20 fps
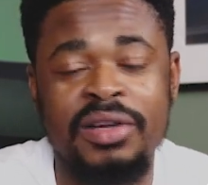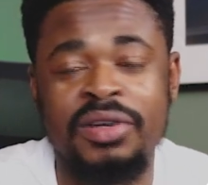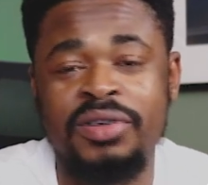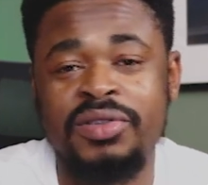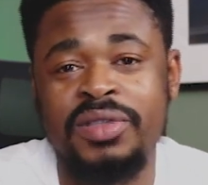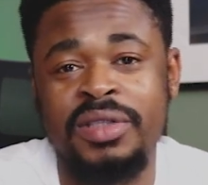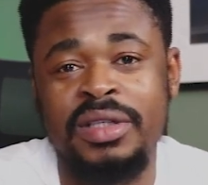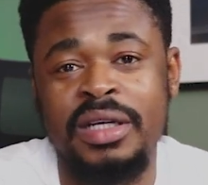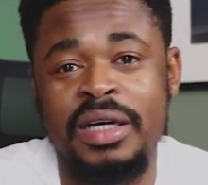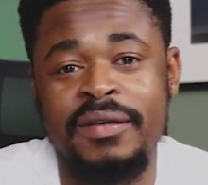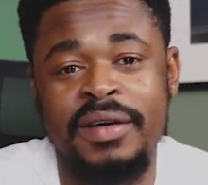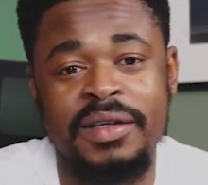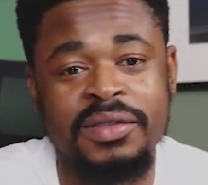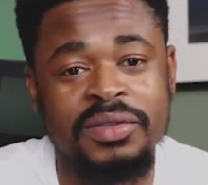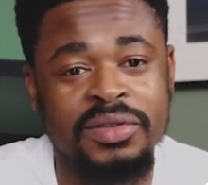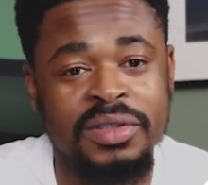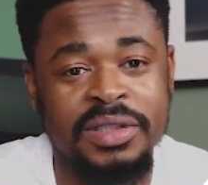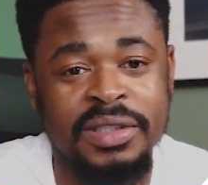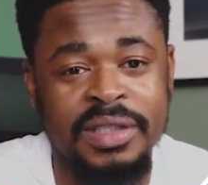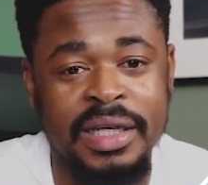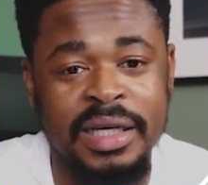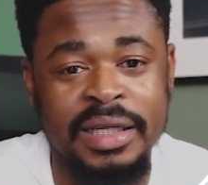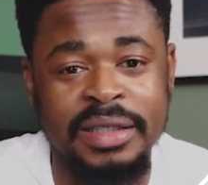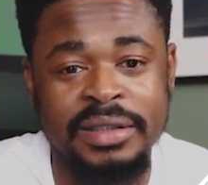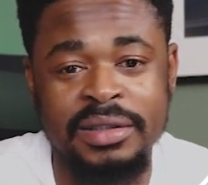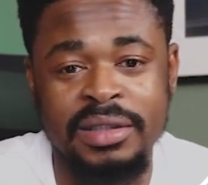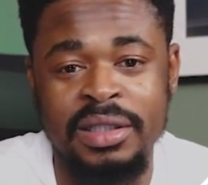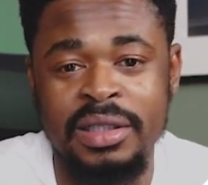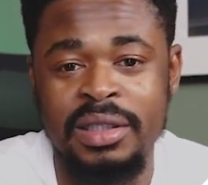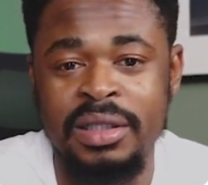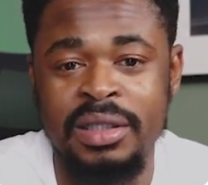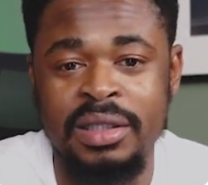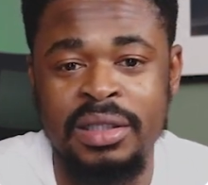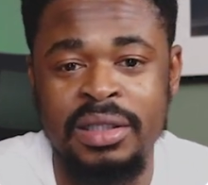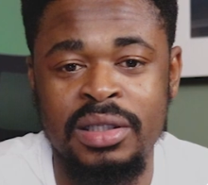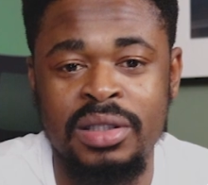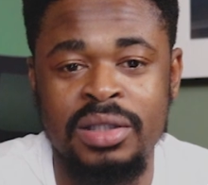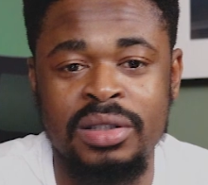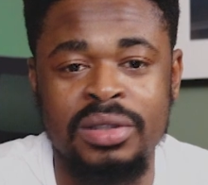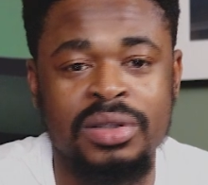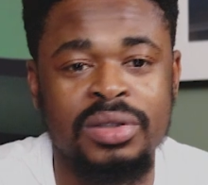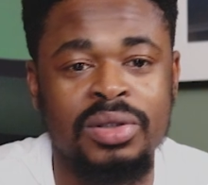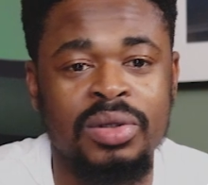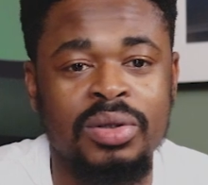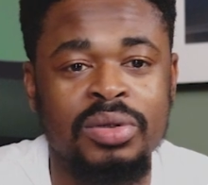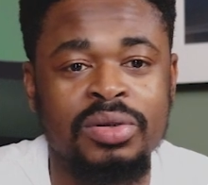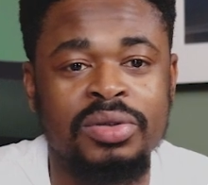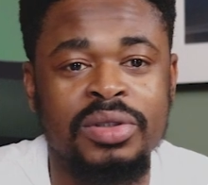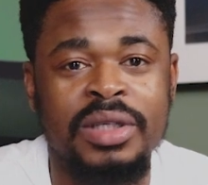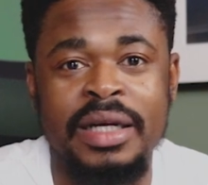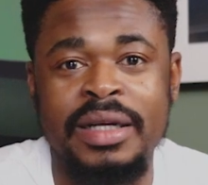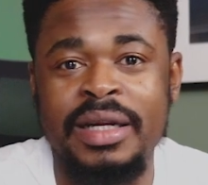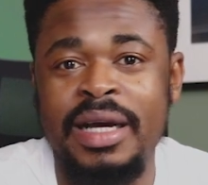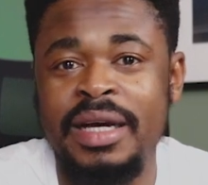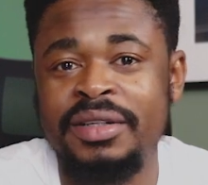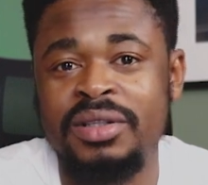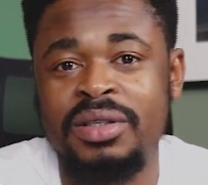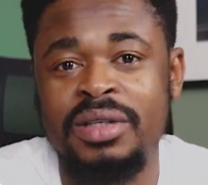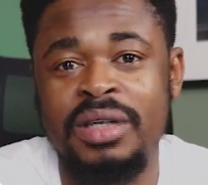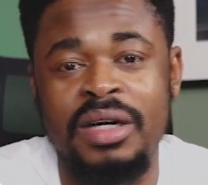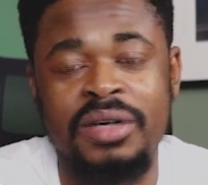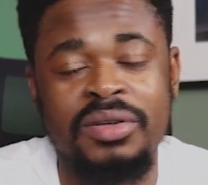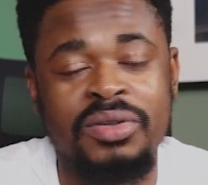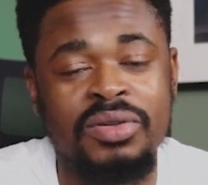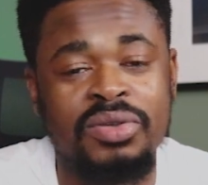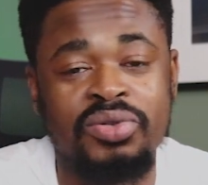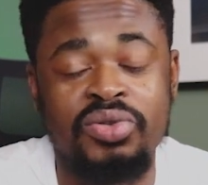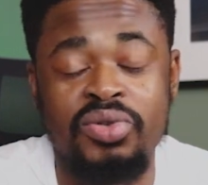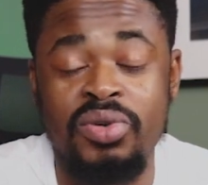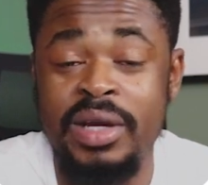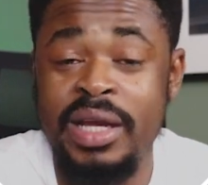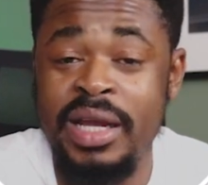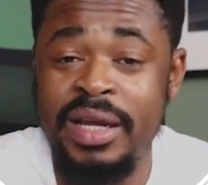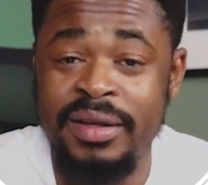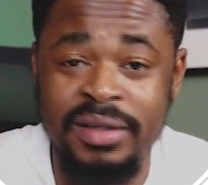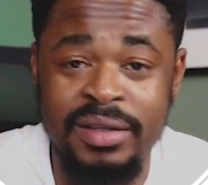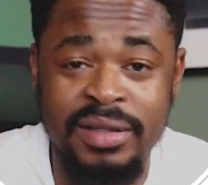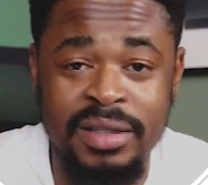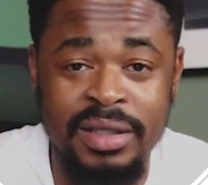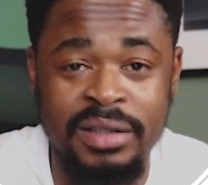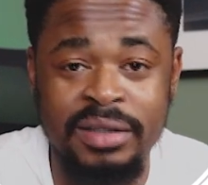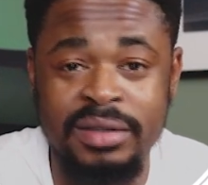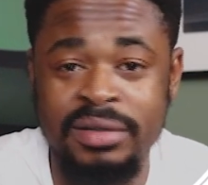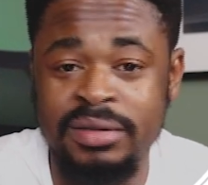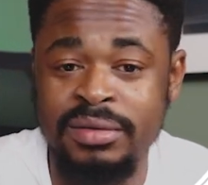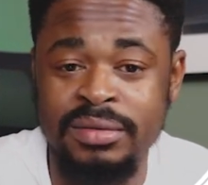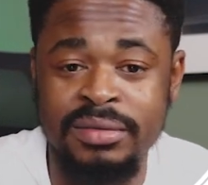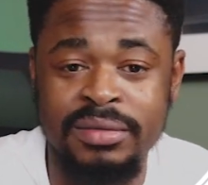that you're using Canva to design. So you can add a QR code to anything.